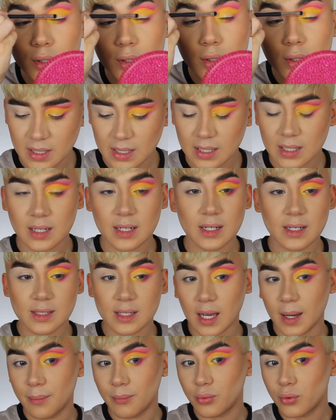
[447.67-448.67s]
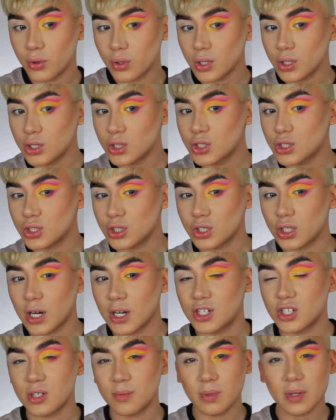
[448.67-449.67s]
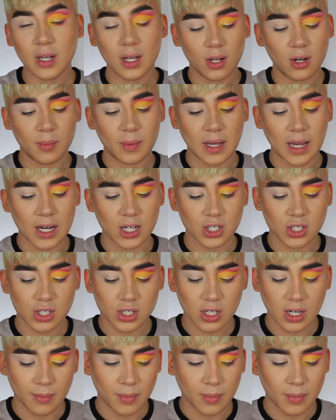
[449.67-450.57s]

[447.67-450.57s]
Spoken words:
Because I'm pretty sure I should be a little bit extra.